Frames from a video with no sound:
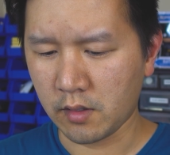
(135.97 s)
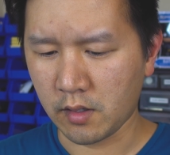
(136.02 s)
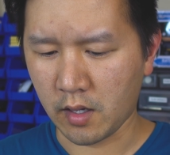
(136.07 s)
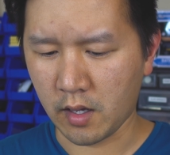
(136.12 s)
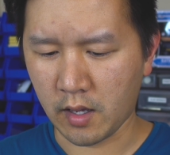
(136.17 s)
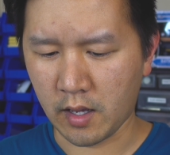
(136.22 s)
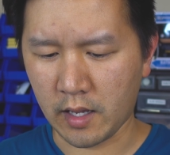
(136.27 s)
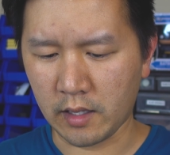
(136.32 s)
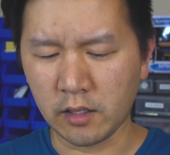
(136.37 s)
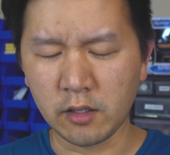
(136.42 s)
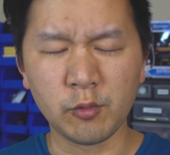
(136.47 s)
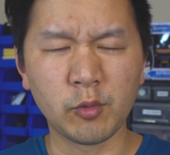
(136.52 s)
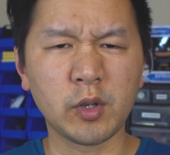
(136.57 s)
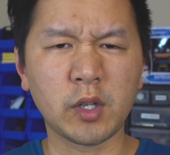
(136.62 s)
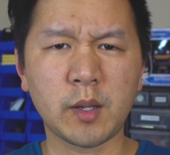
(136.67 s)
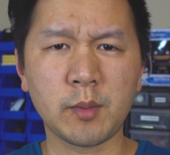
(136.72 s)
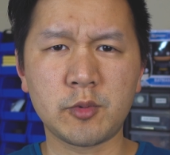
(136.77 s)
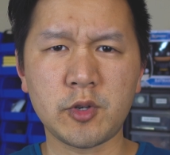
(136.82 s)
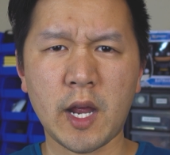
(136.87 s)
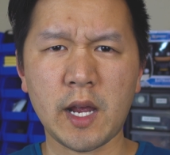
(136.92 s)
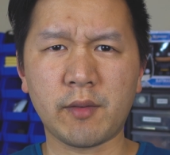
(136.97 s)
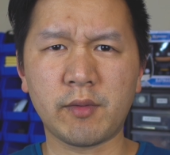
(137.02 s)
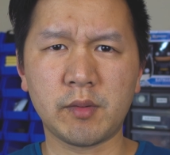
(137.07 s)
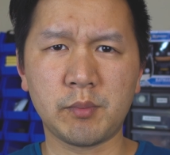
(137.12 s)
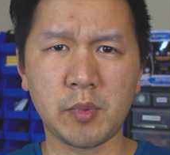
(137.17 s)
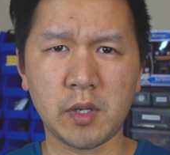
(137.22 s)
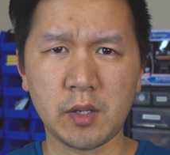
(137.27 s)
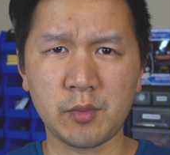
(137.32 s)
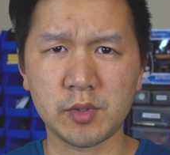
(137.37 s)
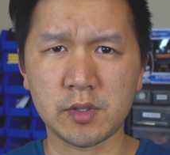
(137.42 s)
Uh, I didn't really keep track of
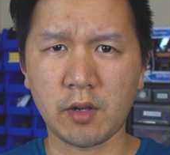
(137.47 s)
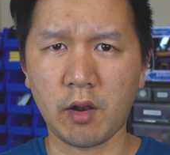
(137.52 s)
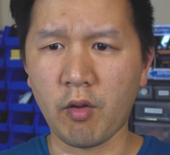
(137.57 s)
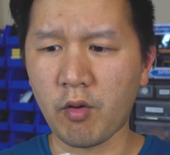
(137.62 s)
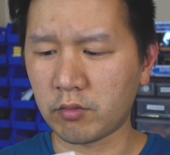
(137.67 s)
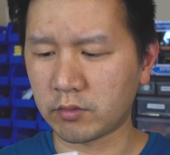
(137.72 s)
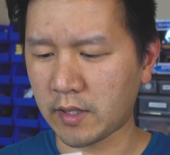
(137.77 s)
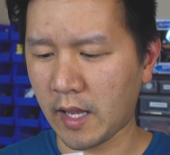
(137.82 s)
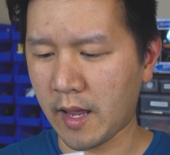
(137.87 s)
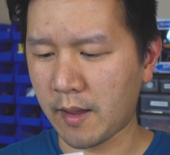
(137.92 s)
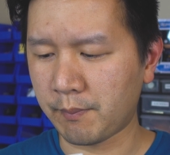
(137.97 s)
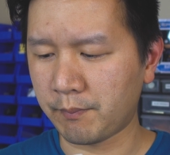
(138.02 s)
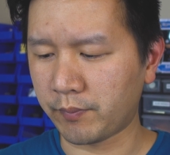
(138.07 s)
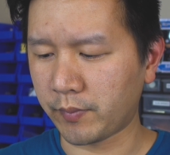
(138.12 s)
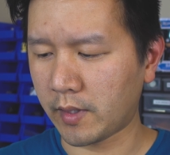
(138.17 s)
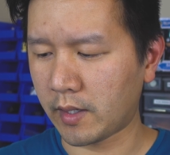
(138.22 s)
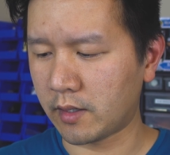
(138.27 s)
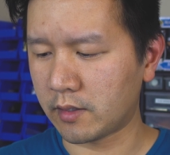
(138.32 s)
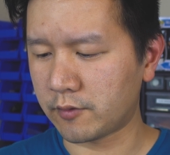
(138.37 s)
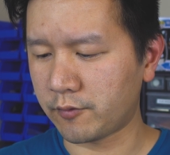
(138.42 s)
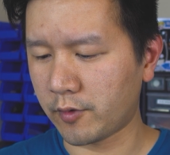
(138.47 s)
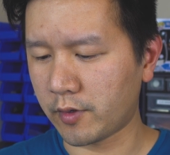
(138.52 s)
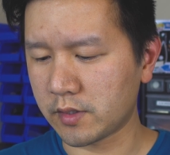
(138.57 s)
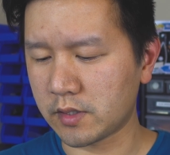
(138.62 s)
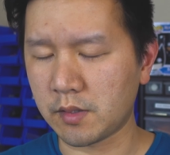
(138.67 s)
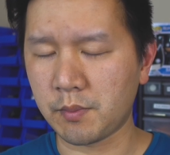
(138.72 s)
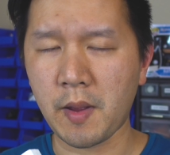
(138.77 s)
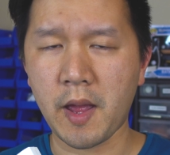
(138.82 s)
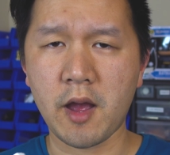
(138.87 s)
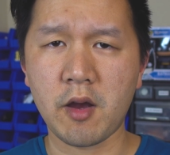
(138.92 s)
it, but it was a long time. As far as
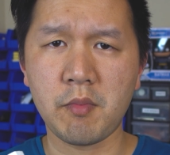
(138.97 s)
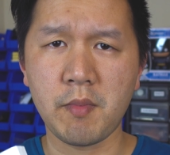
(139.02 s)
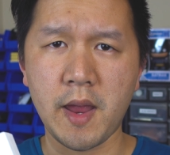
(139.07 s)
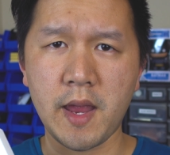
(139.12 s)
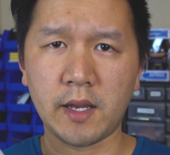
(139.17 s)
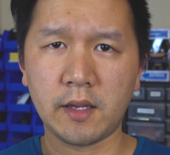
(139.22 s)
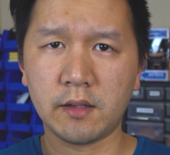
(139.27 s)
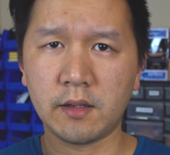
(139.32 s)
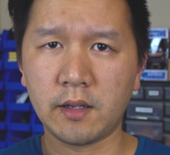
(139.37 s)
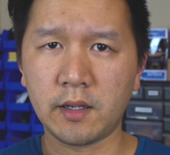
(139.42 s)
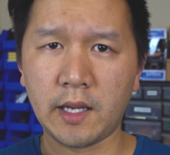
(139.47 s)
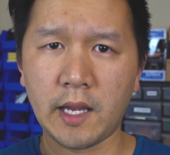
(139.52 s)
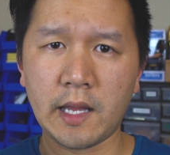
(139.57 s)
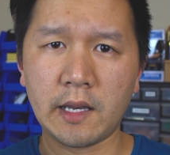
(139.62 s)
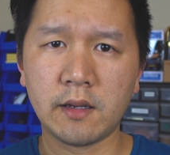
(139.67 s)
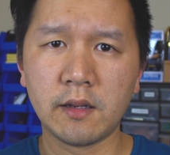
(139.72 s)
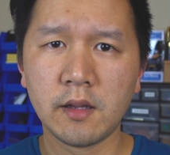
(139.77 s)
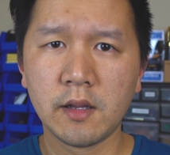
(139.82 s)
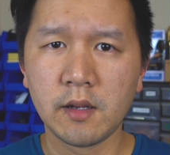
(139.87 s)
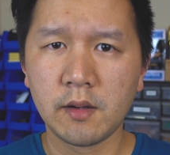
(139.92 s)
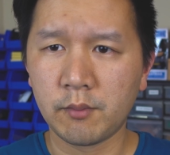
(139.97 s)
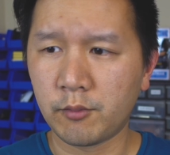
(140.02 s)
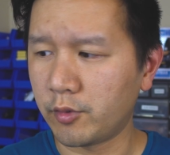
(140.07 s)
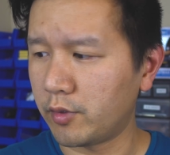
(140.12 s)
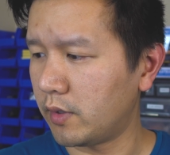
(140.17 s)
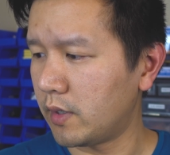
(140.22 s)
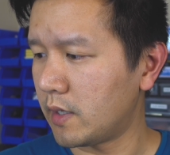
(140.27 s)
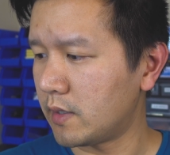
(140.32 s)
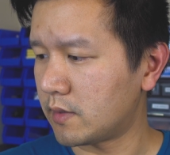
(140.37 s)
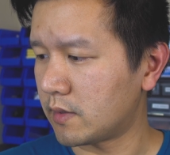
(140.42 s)
the power bank, again,
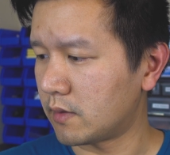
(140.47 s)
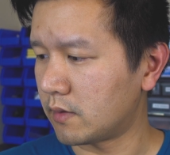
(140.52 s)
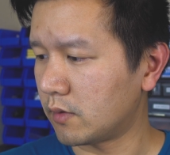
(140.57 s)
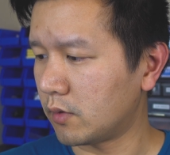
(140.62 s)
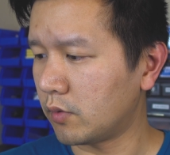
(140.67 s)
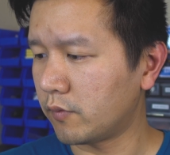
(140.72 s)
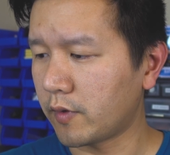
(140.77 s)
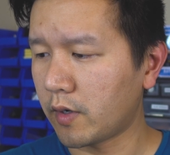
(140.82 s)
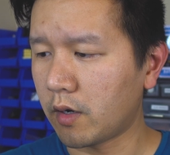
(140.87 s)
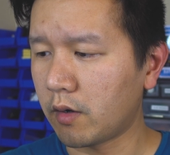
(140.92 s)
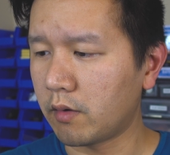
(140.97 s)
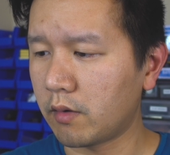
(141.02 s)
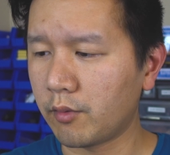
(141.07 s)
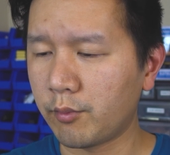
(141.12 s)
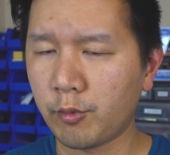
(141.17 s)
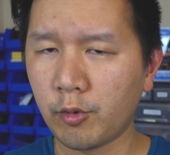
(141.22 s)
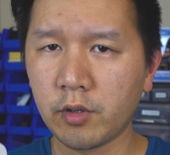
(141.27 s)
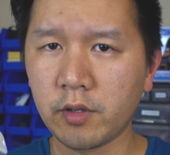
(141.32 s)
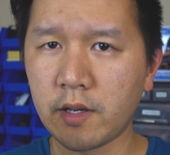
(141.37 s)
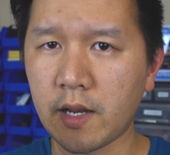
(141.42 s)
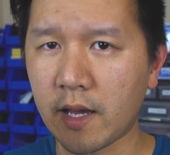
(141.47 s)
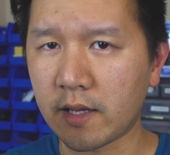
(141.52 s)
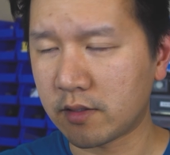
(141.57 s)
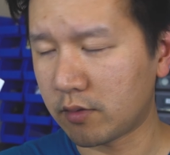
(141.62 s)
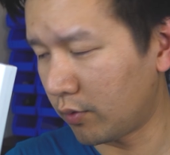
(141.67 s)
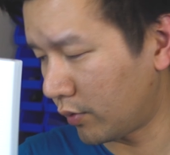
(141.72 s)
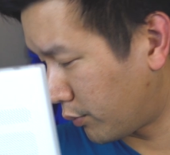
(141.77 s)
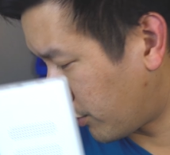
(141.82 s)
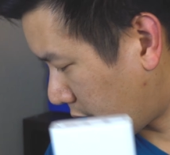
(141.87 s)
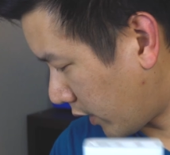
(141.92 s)
pretty decent. Overall, a really nice
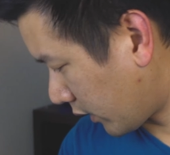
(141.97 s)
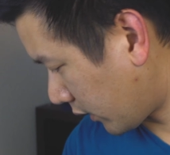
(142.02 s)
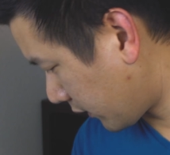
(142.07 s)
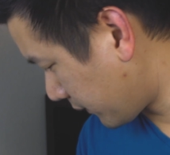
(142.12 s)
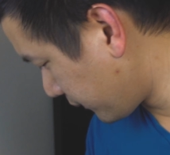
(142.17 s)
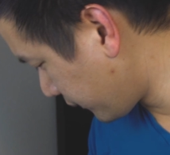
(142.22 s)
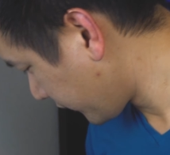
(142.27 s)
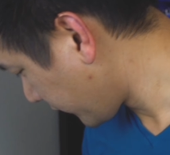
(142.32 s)
little product.